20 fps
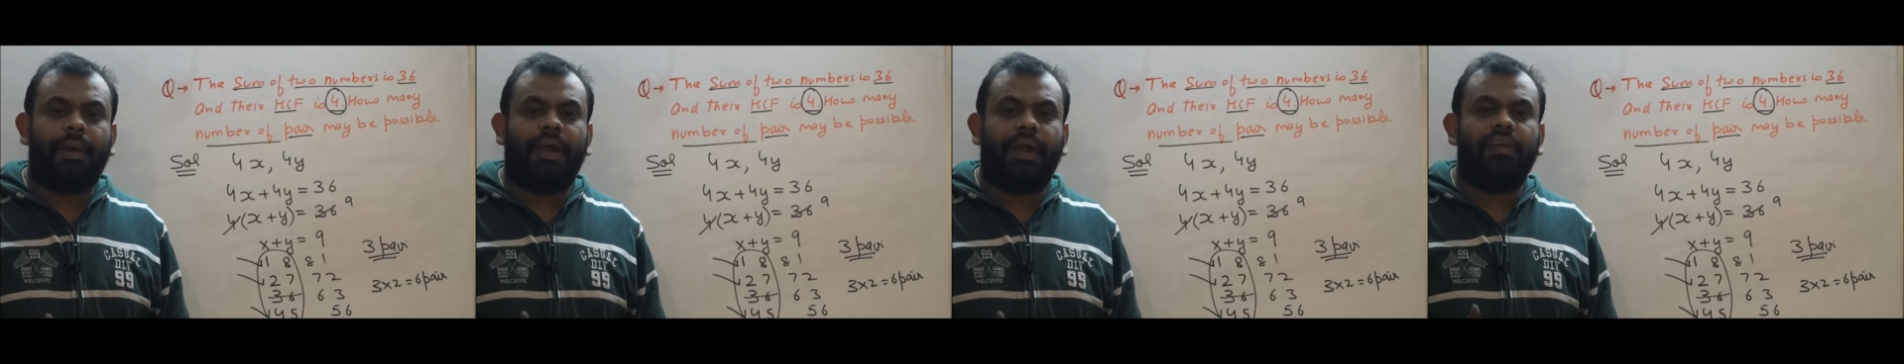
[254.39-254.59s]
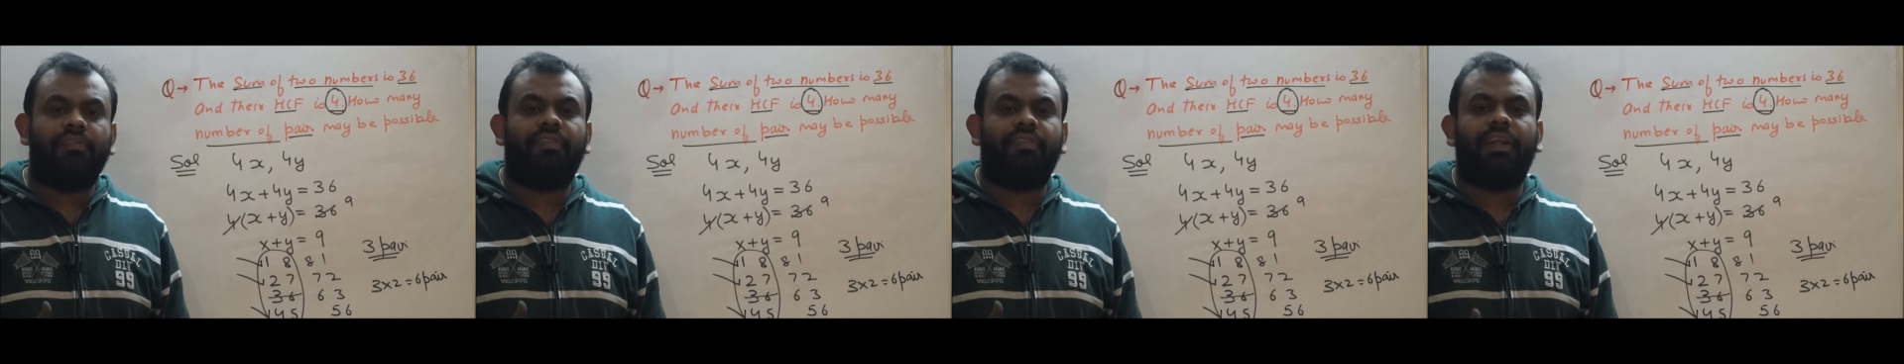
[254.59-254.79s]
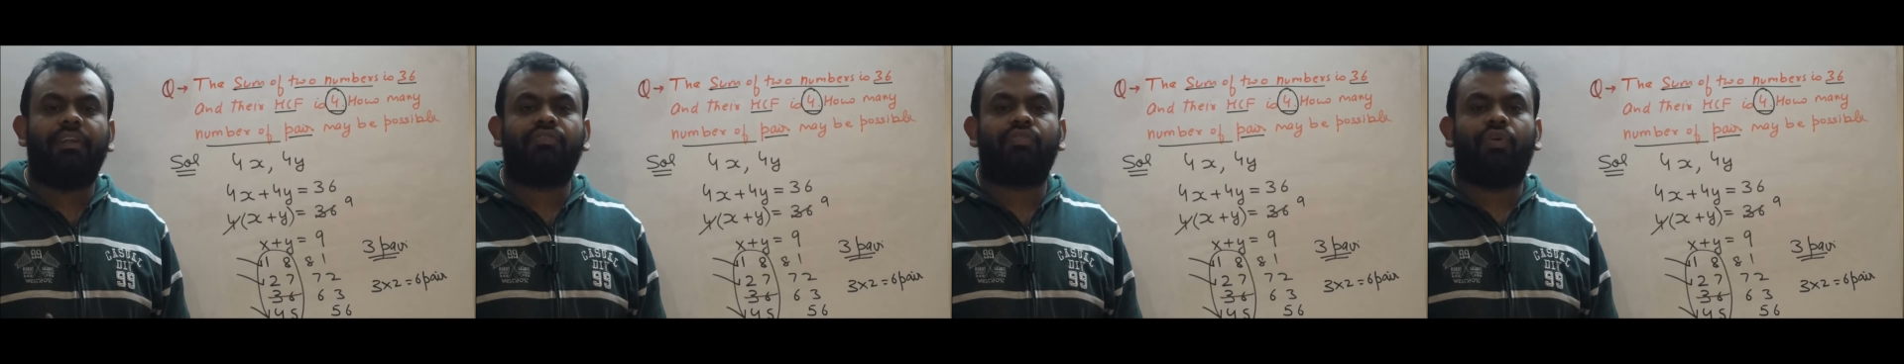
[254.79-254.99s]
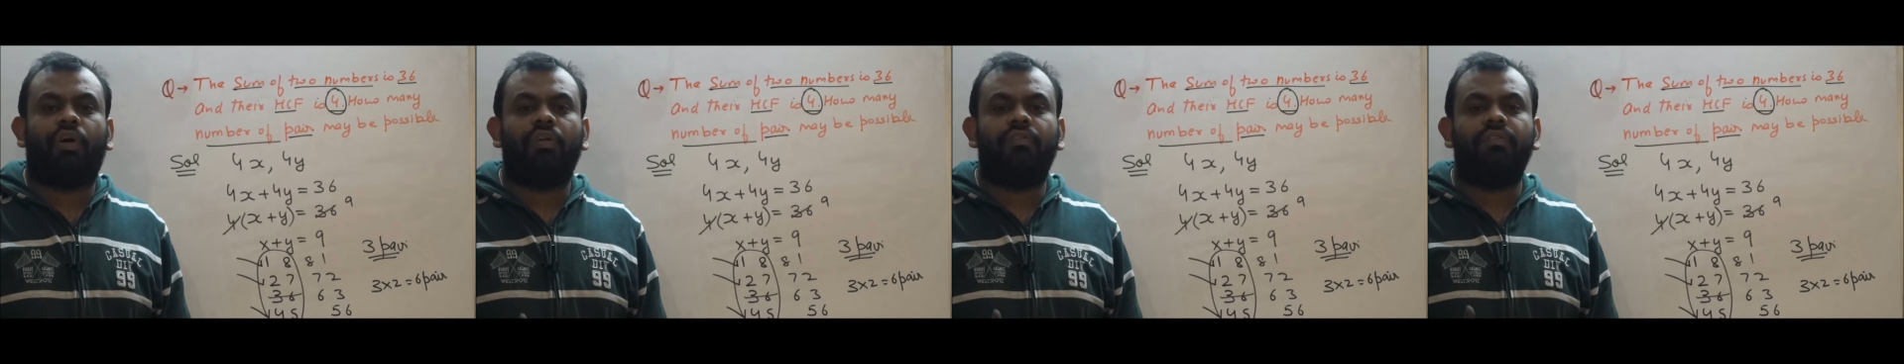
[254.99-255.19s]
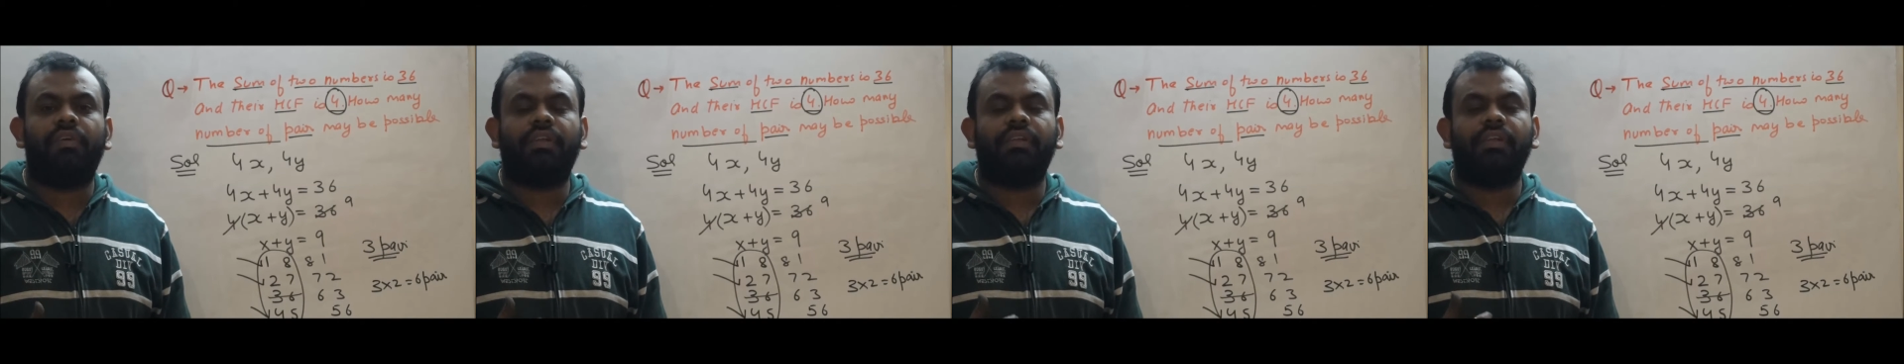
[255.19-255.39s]
mind while
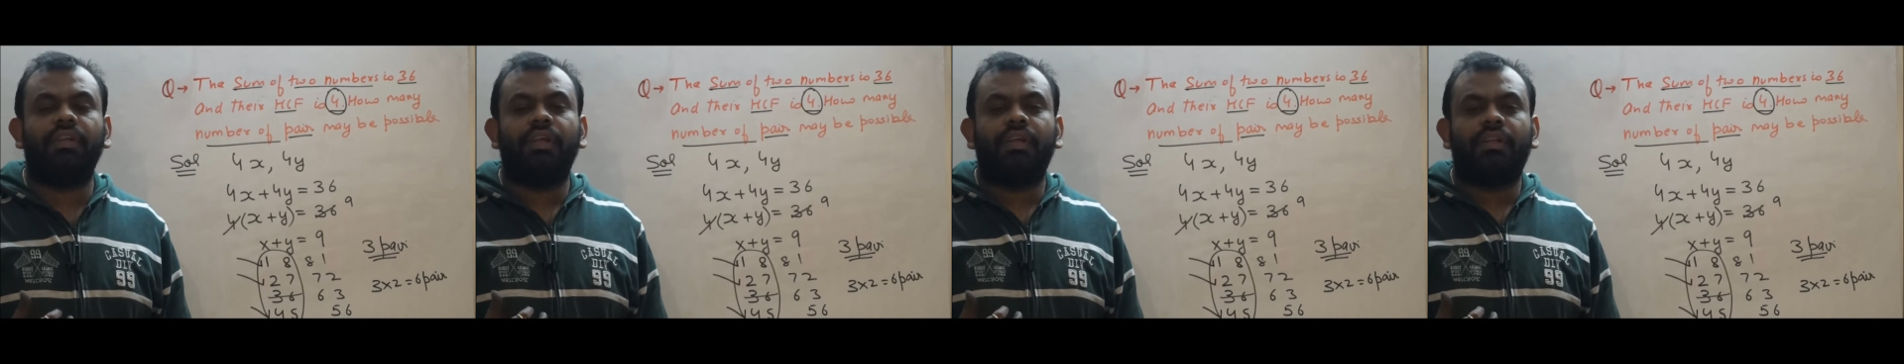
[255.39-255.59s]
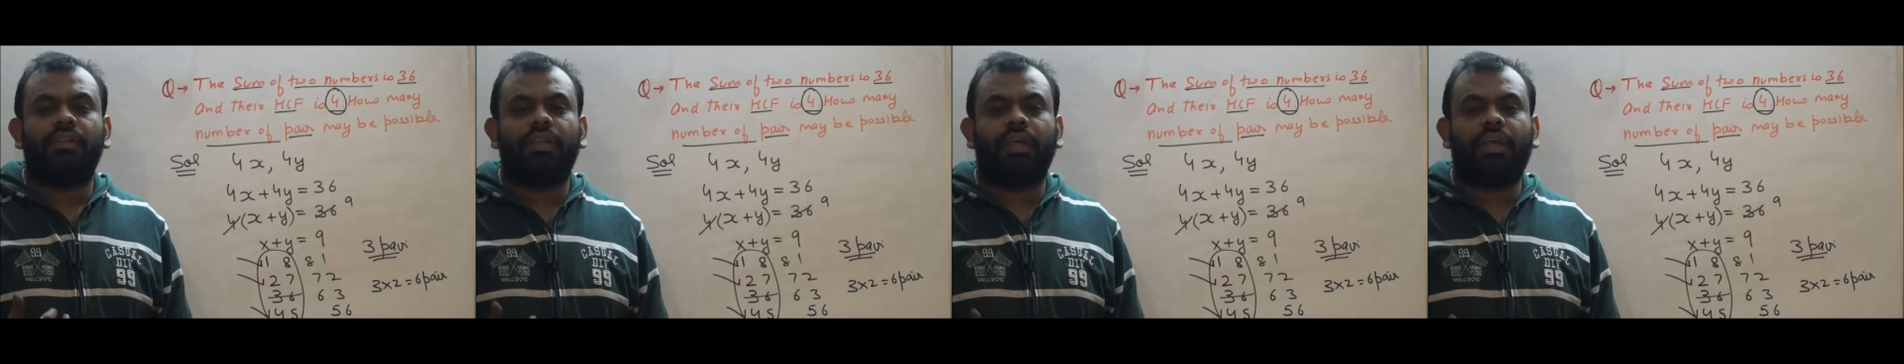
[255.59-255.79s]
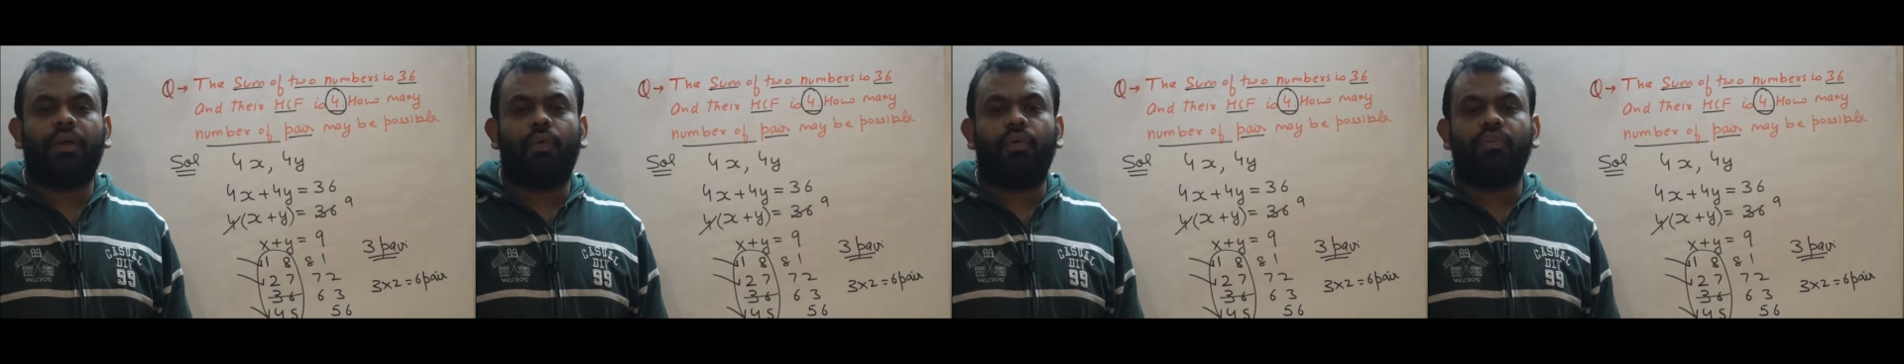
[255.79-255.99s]
solving the